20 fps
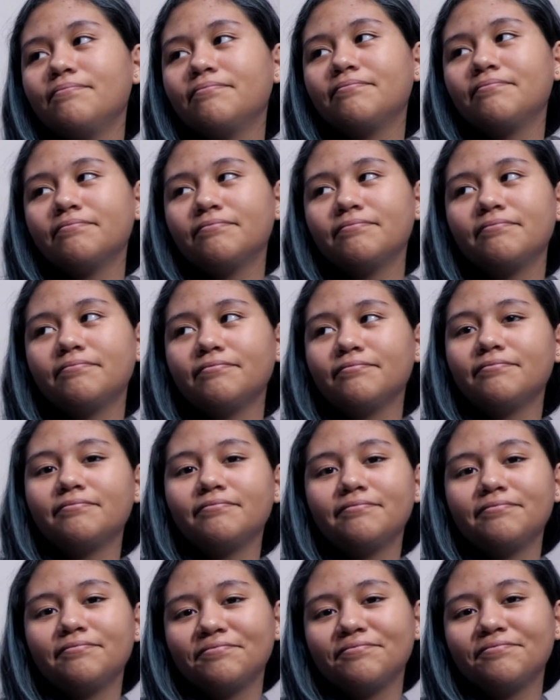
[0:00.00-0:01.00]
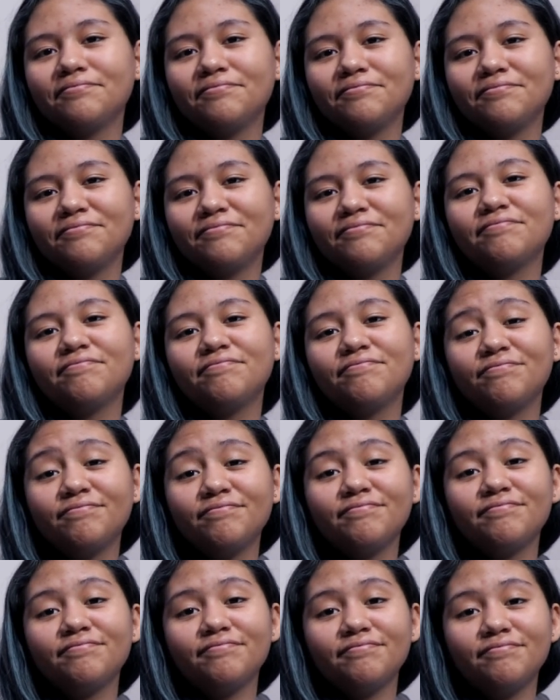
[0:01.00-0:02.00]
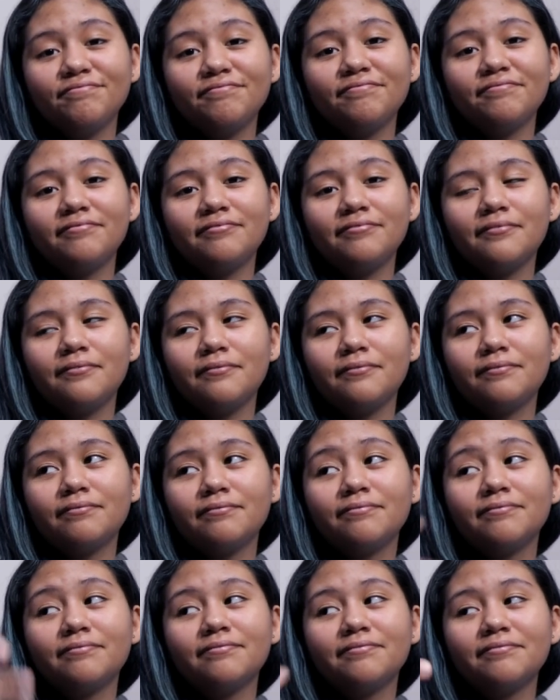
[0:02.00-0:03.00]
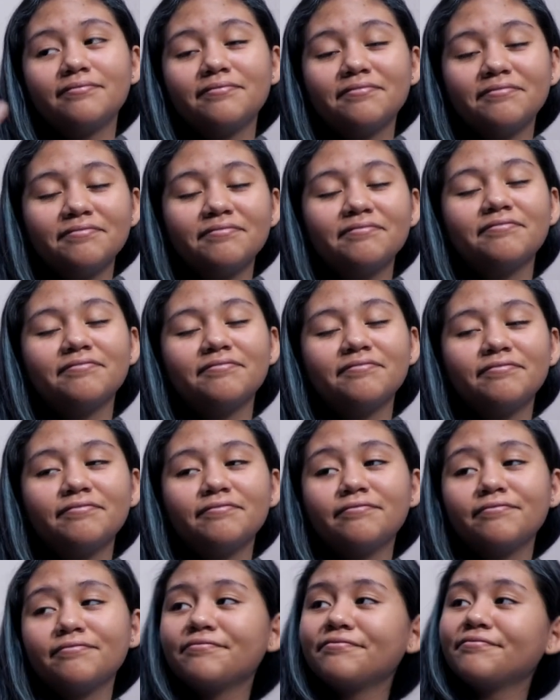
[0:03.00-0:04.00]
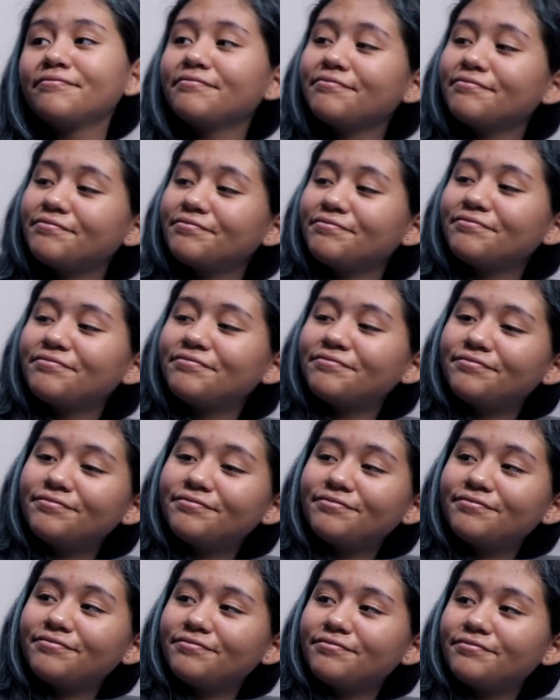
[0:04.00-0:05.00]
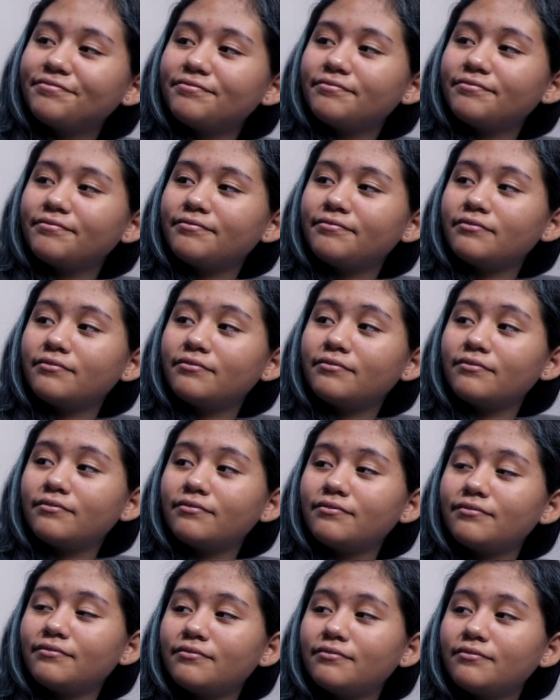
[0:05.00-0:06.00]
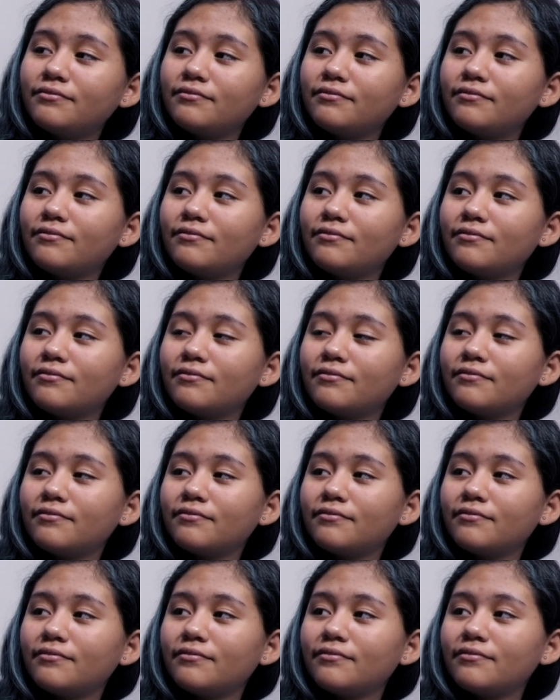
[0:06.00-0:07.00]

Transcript: [no speech]